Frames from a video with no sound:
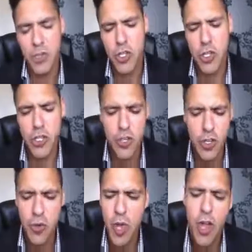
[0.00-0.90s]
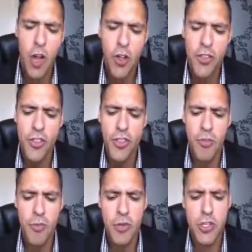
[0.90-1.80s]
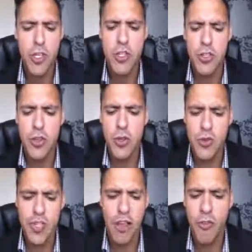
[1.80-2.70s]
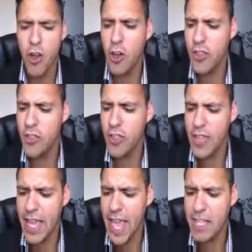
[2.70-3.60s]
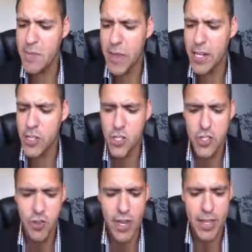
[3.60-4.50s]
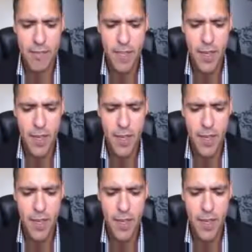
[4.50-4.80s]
which you can do yourself on the Ads Manager screen.